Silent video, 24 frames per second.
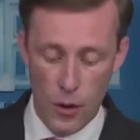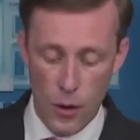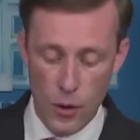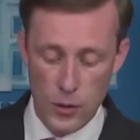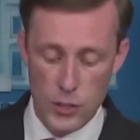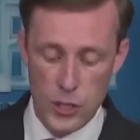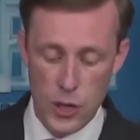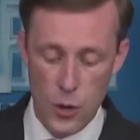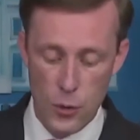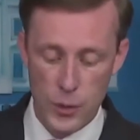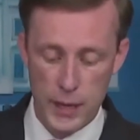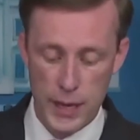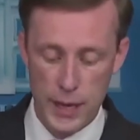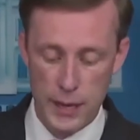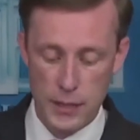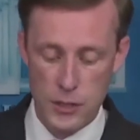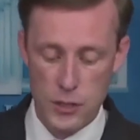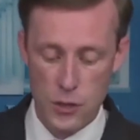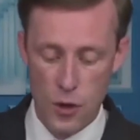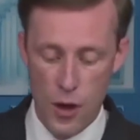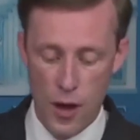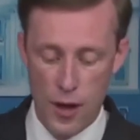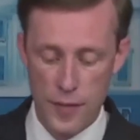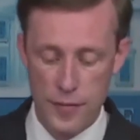also
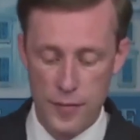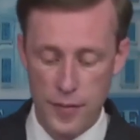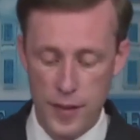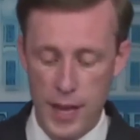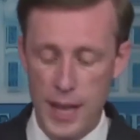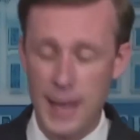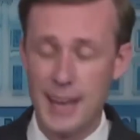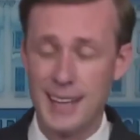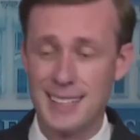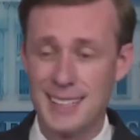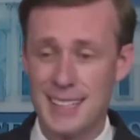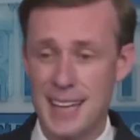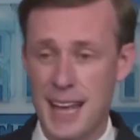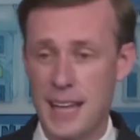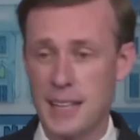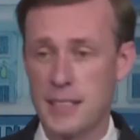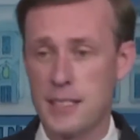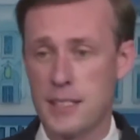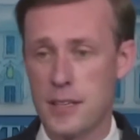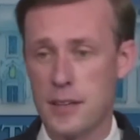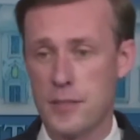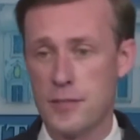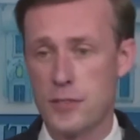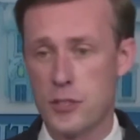kicks off an
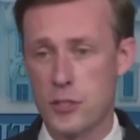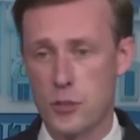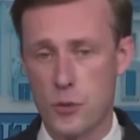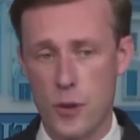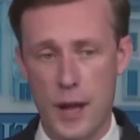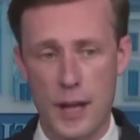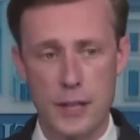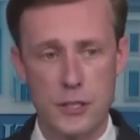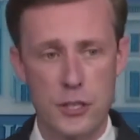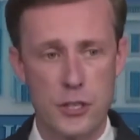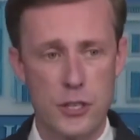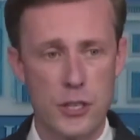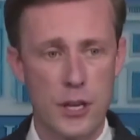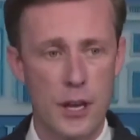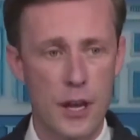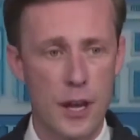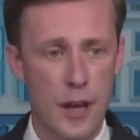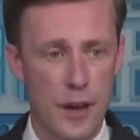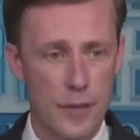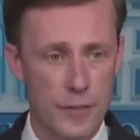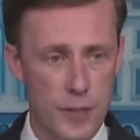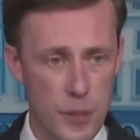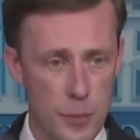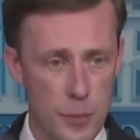intensive stretch of